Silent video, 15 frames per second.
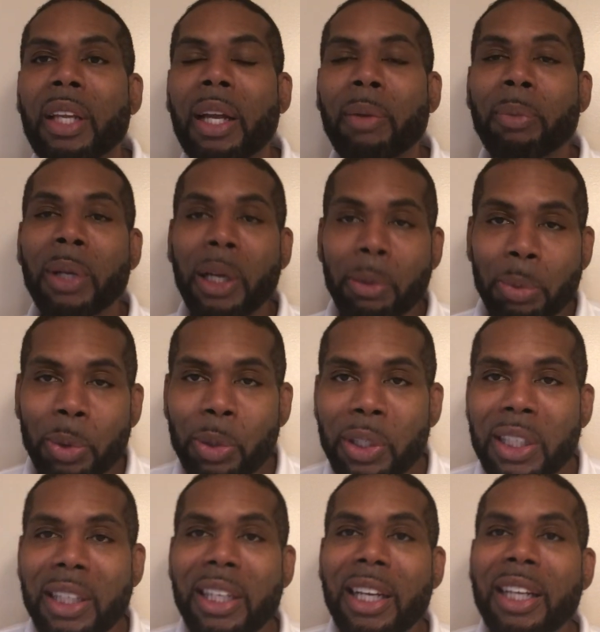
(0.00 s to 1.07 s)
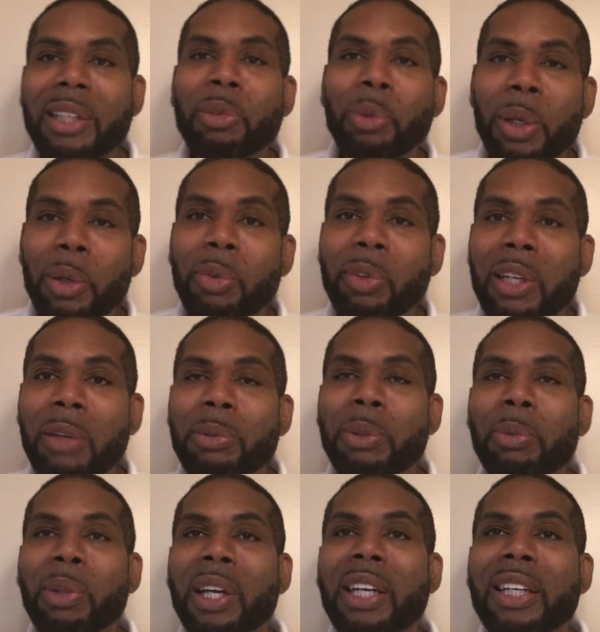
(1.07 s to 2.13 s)
I'm gonna help you today. You wanna overcome
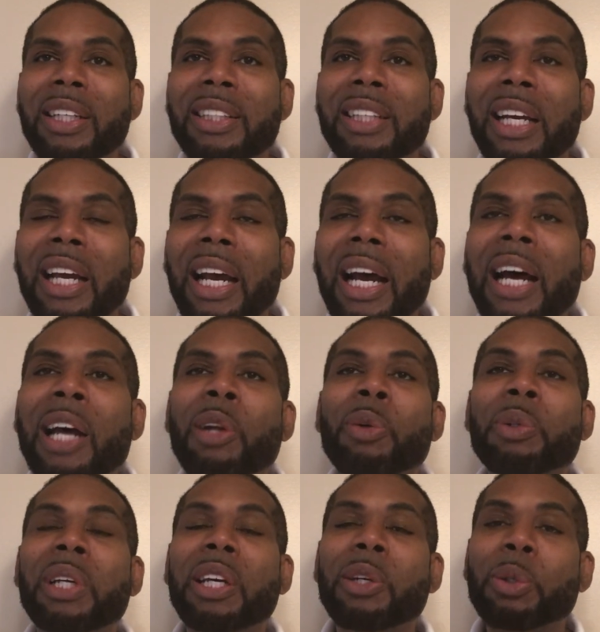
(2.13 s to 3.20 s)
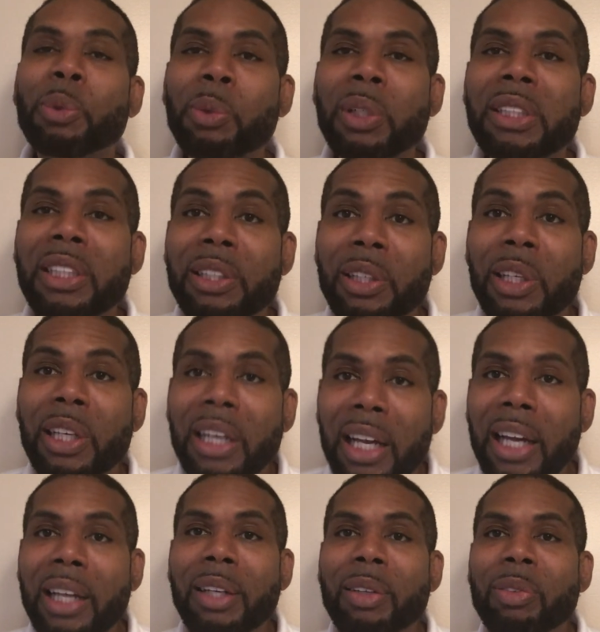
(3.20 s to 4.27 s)
some things. I don't care who is in your
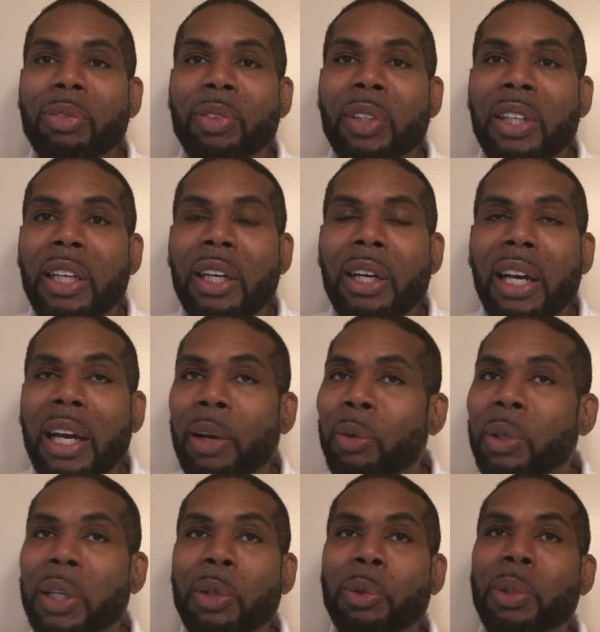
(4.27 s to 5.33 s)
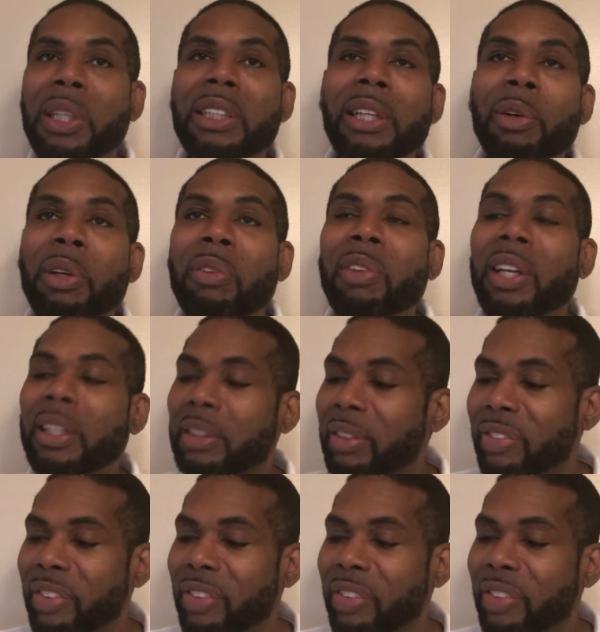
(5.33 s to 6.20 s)
life. I don't care who it is. I don't care if they're in your